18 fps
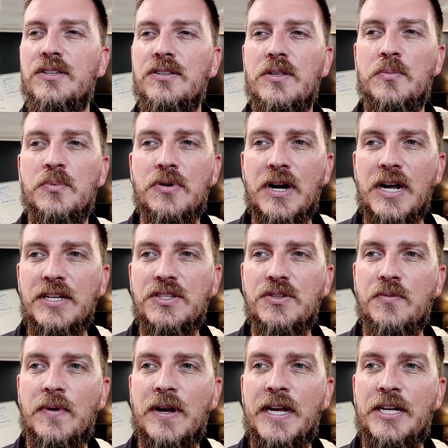So the
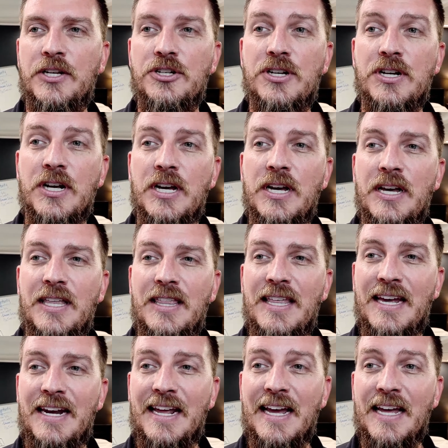price range
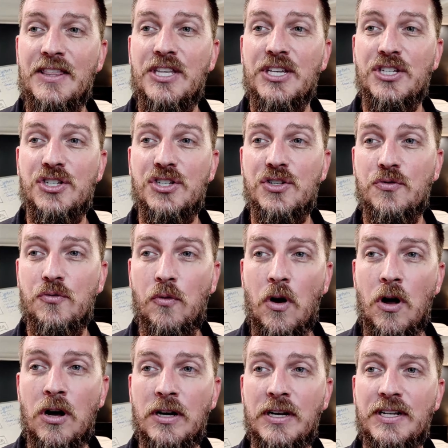that had the
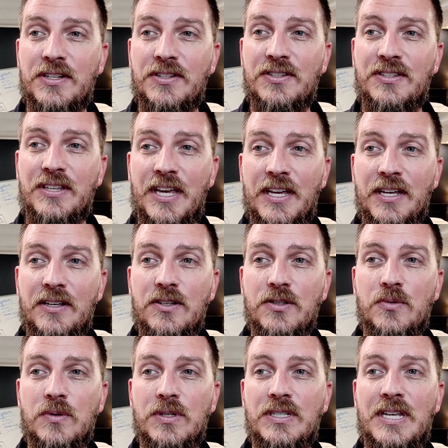strongest
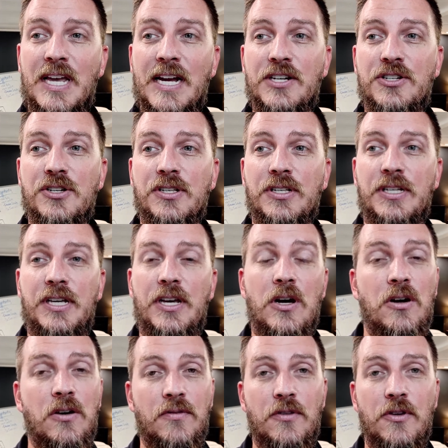sales was actually
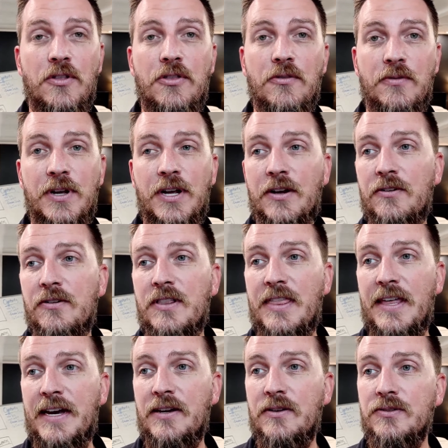over
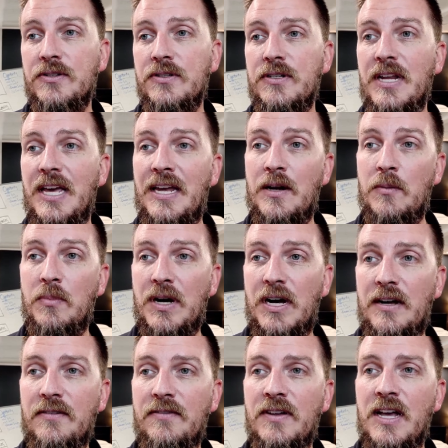300,000 and
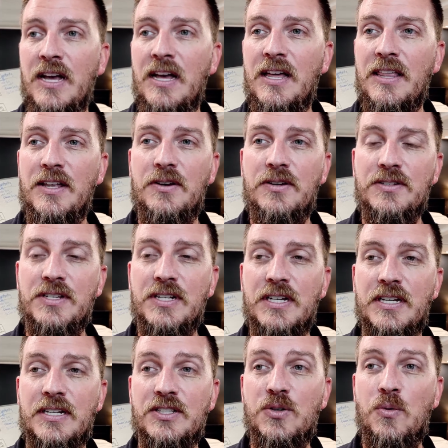above. There's
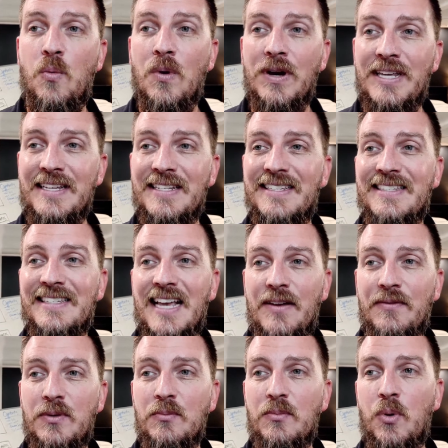a
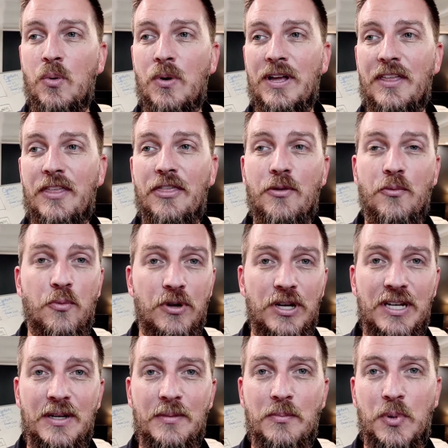
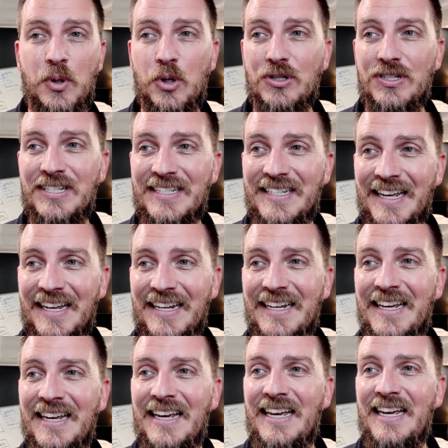
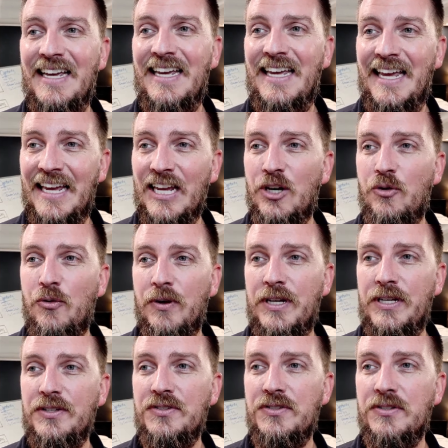27.3%
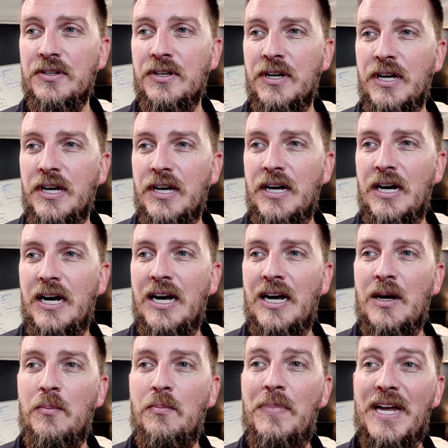increase.
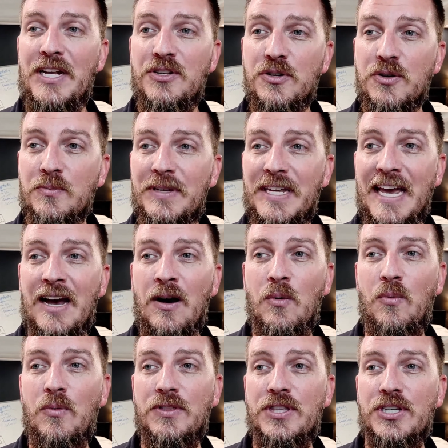Bedroom
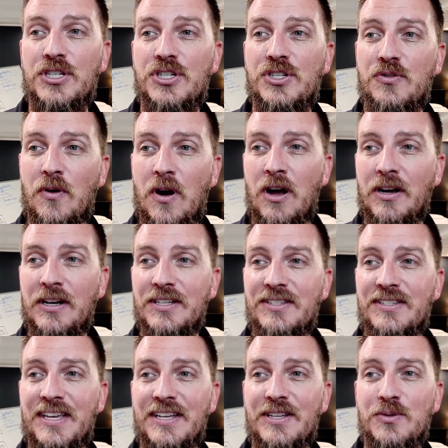count with the
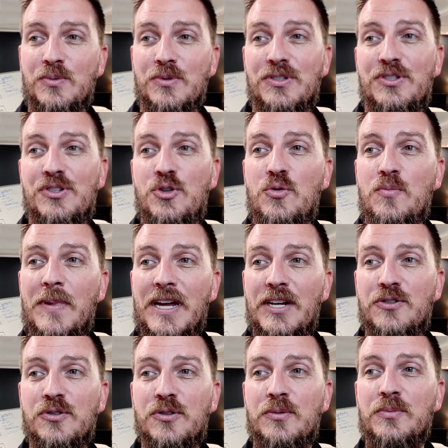strongest sales was 2
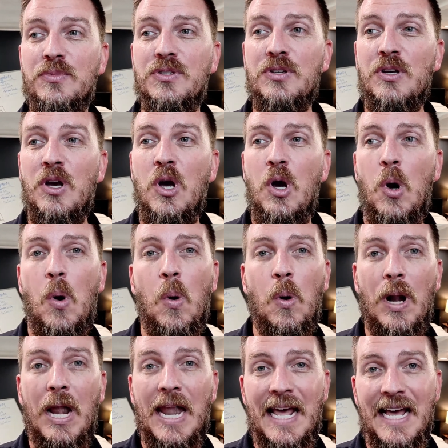bedrooms
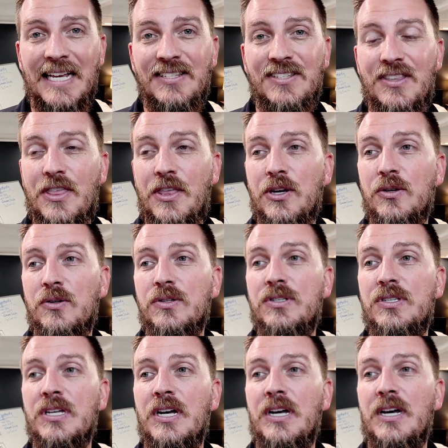or less.
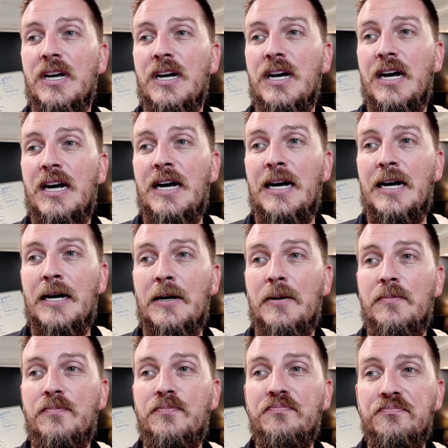Those
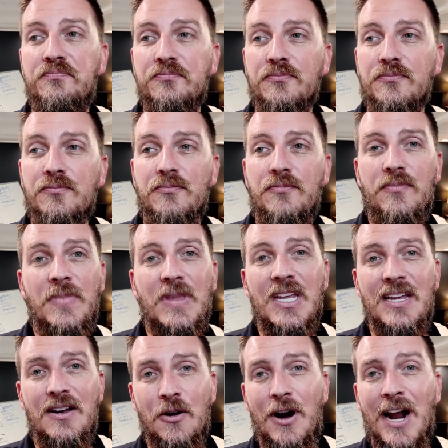are
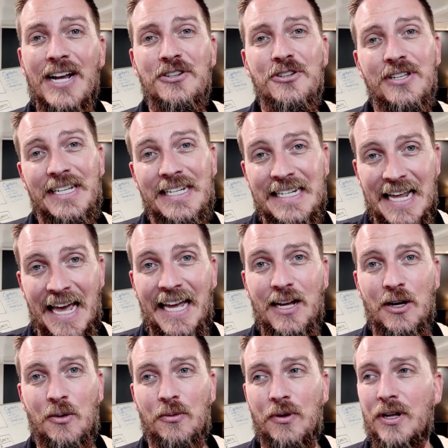actually
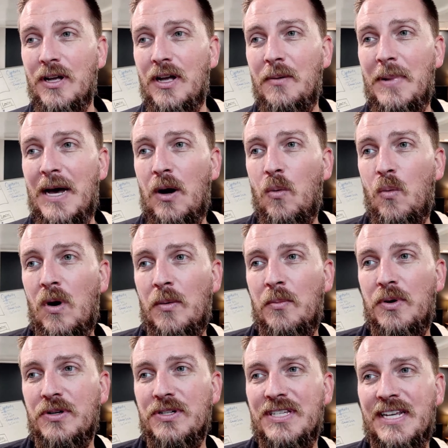down about
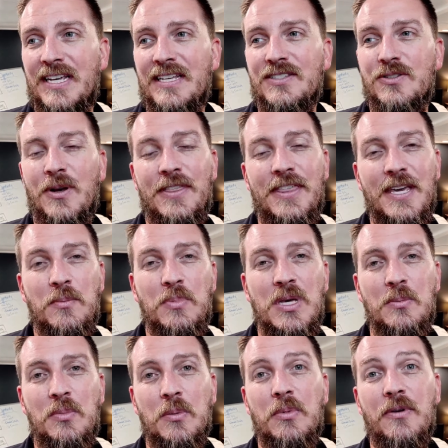1%. So I think
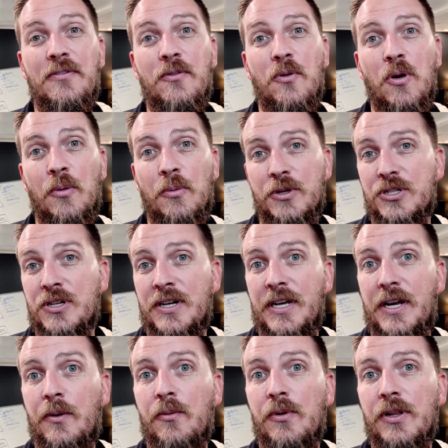people before were trying
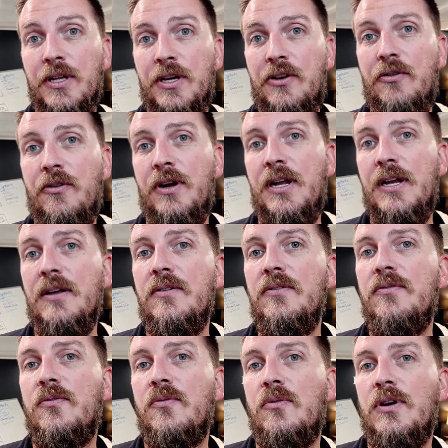to get really
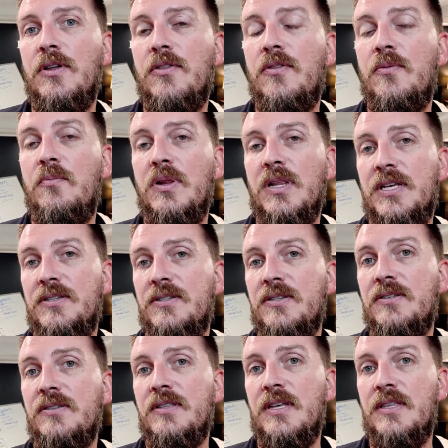creative with
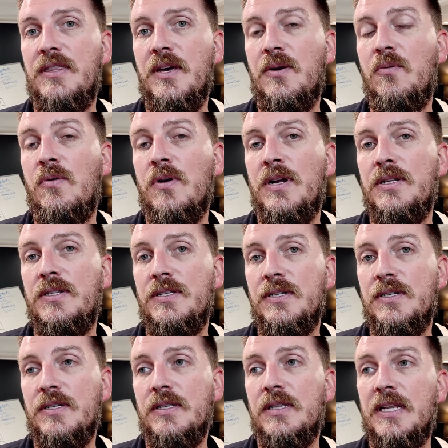places that they wanted
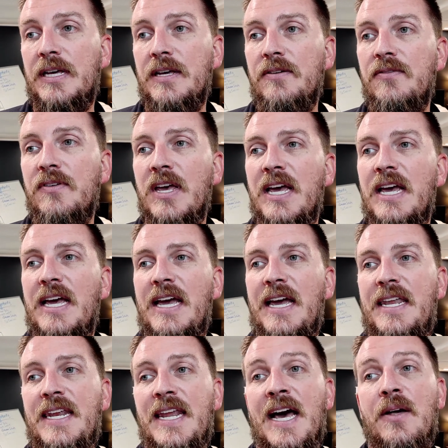to live,
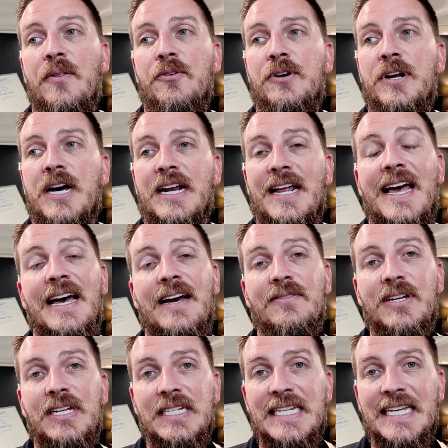and now they're not
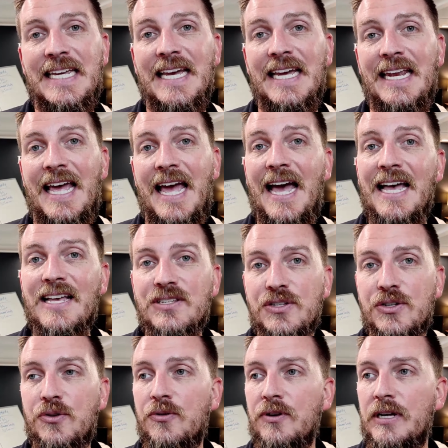having to get
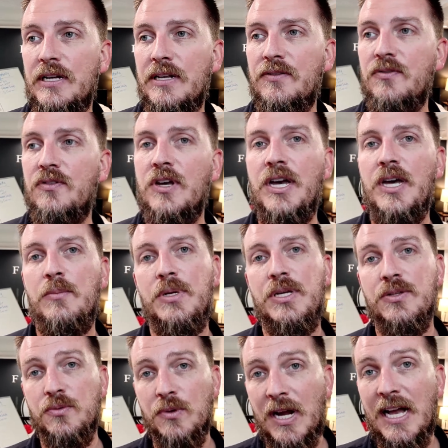as creative
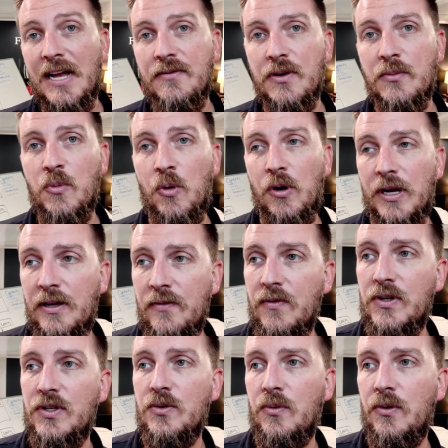because we're having more
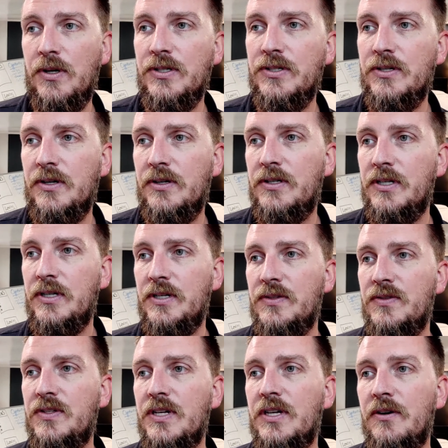inventory start
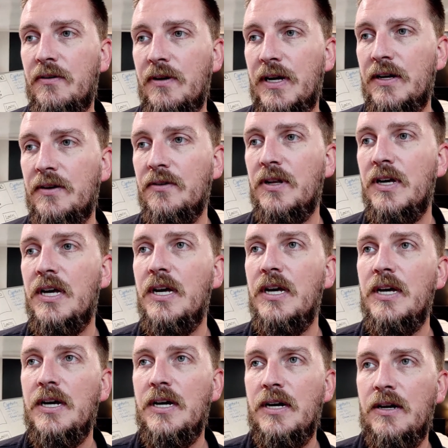to stick around
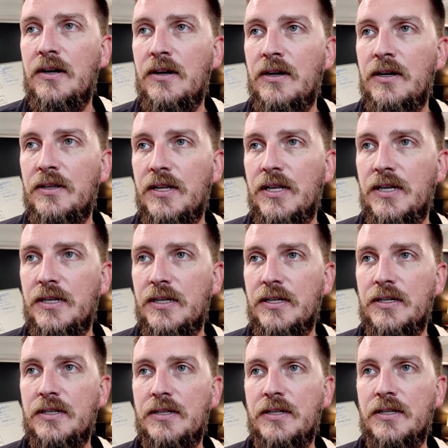on
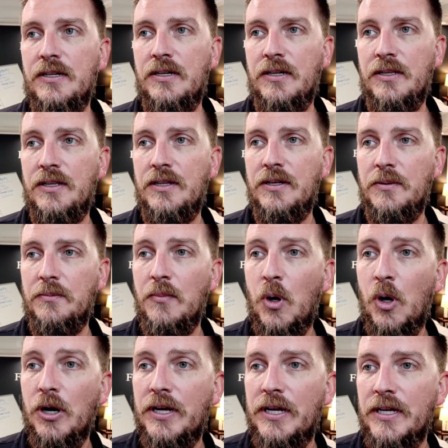the
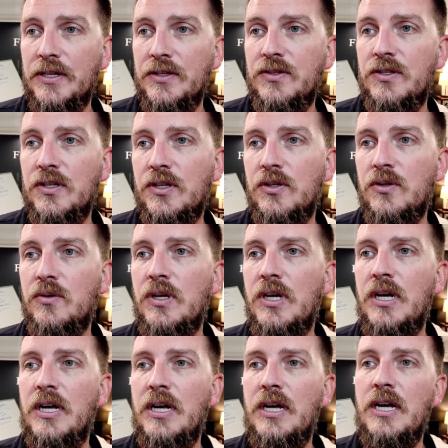market. So
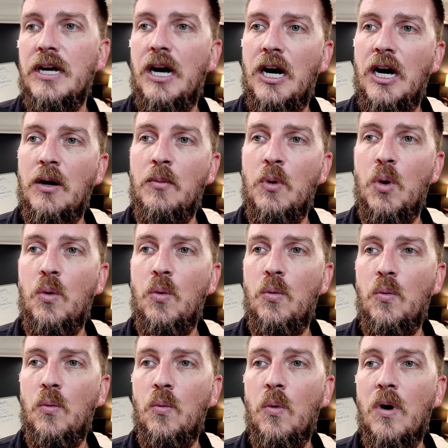
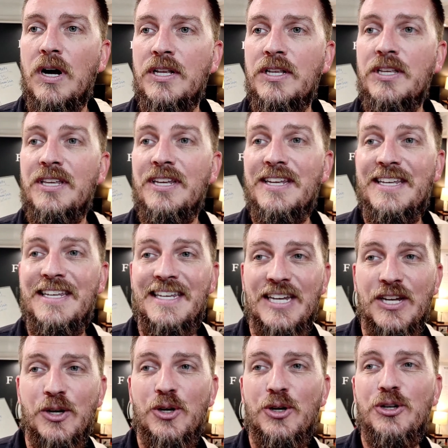1
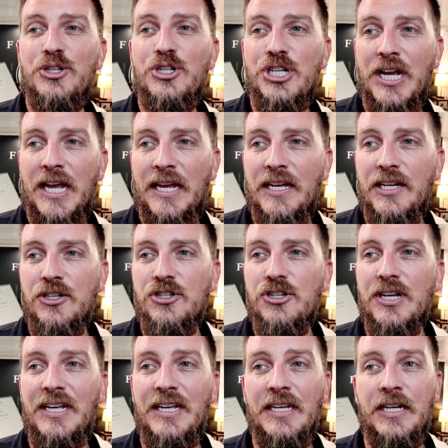year
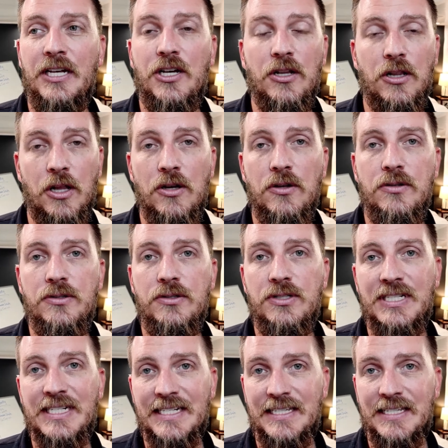change in
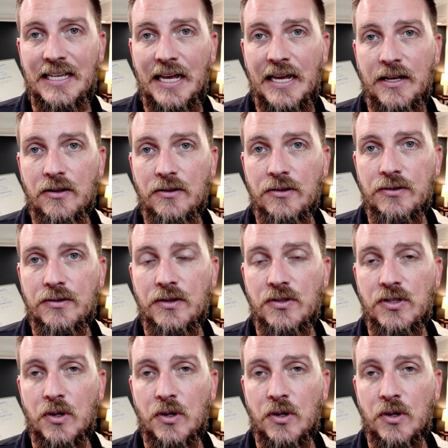closed sales.